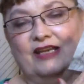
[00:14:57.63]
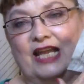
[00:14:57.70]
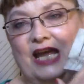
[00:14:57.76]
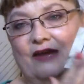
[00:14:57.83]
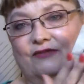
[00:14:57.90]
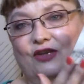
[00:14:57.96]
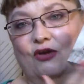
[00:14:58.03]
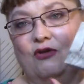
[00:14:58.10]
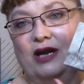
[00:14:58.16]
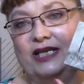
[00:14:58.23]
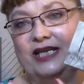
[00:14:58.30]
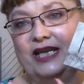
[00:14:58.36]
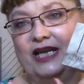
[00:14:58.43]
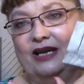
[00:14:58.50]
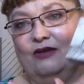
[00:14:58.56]
have no
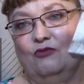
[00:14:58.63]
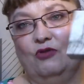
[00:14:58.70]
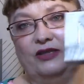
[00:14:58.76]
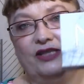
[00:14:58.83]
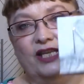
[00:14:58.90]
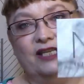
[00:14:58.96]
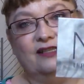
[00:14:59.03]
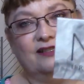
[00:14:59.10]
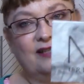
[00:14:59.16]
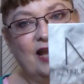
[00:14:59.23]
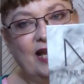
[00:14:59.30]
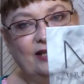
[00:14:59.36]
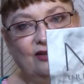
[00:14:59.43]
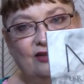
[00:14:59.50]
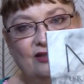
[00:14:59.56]
idea what the
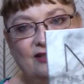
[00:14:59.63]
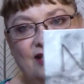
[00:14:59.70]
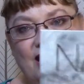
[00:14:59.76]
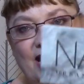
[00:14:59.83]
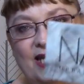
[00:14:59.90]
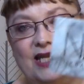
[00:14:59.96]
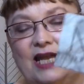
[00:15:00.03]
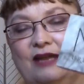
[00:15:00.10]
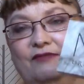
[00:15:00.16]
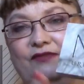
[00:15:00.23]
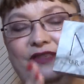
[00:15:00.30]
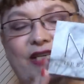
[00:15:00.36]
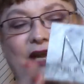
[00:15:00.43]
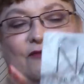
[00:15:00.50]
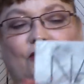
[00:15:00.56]
inside looks like. I've
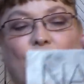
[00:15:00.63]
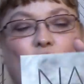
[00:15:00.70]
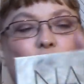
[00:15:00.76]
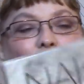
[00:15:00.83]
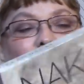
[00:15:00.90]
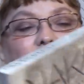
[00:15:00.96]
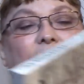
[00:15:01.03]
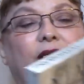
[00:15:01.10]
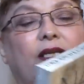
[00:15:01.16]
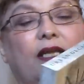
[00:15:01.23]
never opened it.